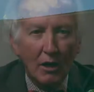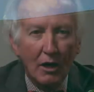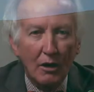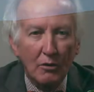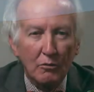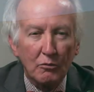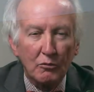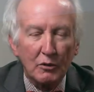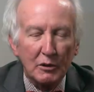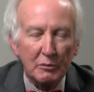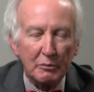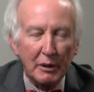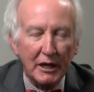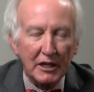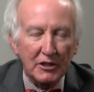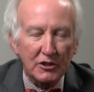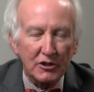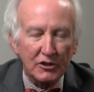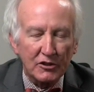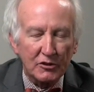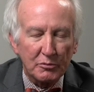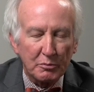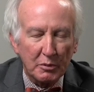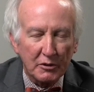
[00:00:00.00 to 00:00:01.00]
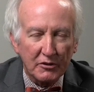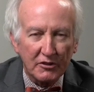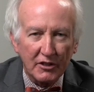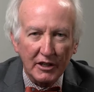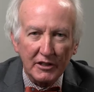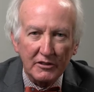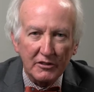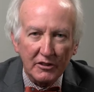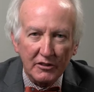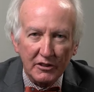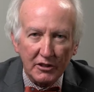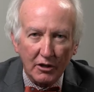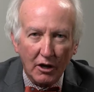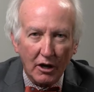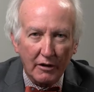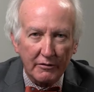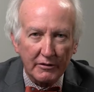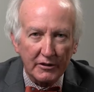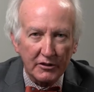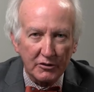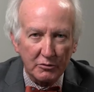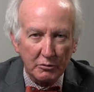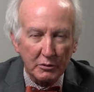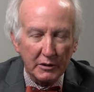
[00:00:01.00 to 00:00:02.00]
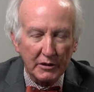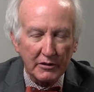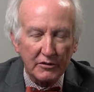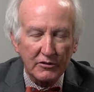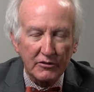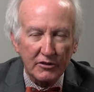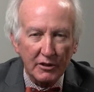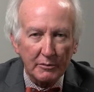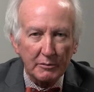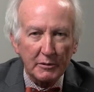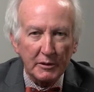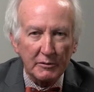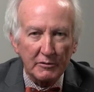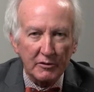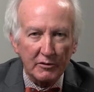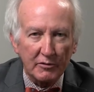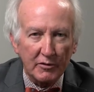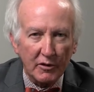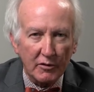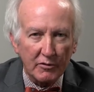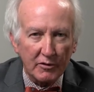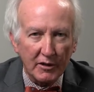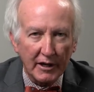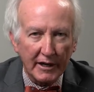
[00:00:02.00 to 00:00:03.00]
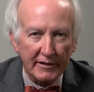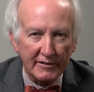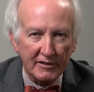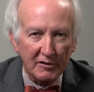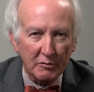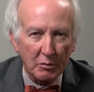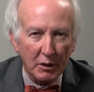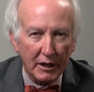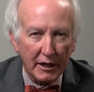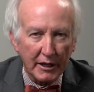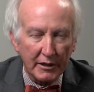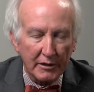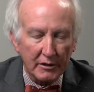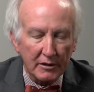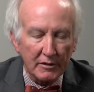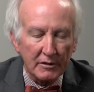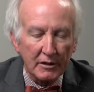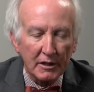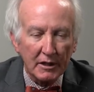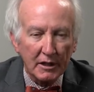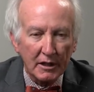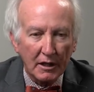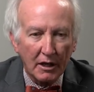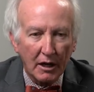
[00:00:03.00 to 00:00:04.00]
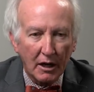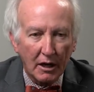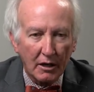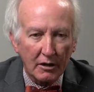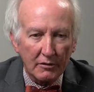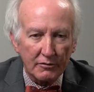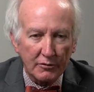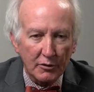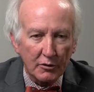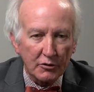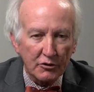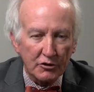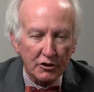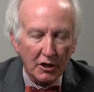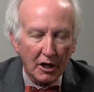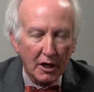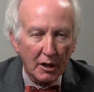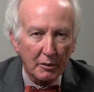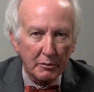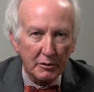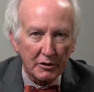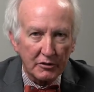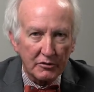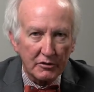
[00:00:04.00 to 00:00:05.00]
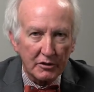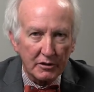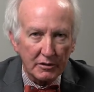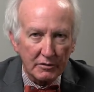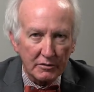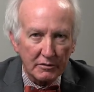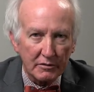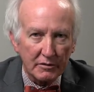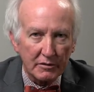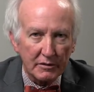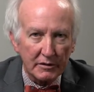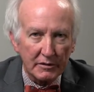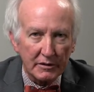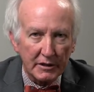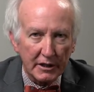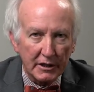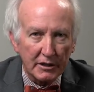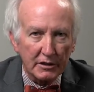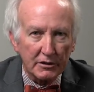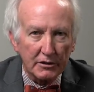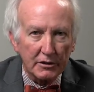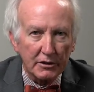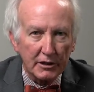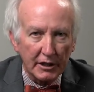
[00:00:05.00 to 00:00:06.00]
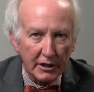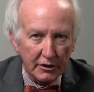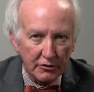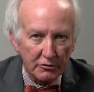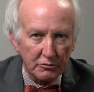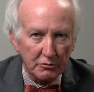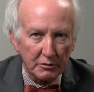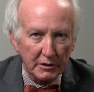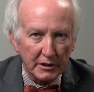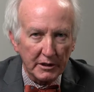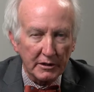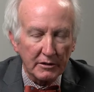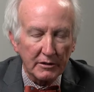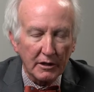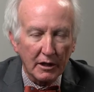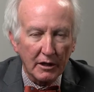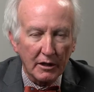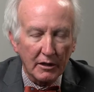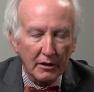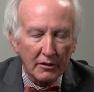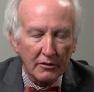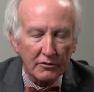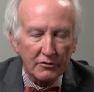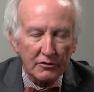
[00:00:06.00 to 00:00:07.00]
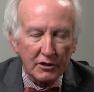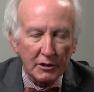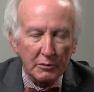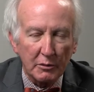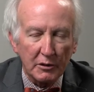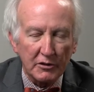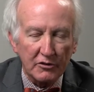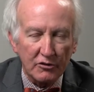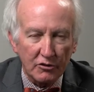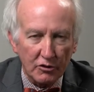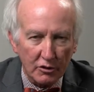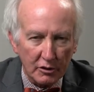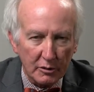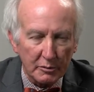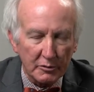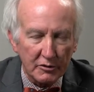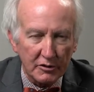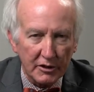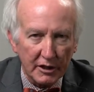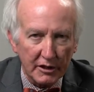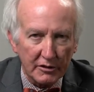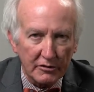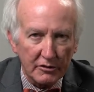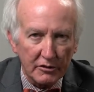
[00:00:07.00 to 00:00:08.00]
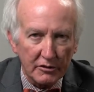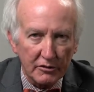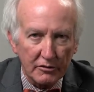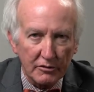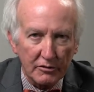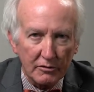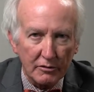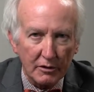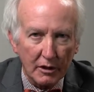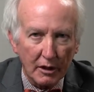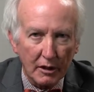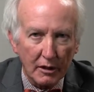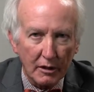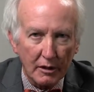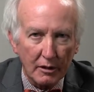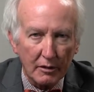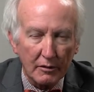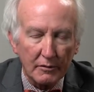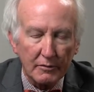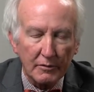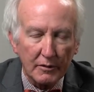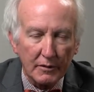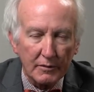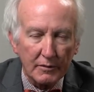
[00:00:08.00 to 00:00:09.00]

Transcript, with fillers: Uh, when patients present to the office with symptoms of overactive bladder, our first job is to get a good history, uh, see what circumstances uh,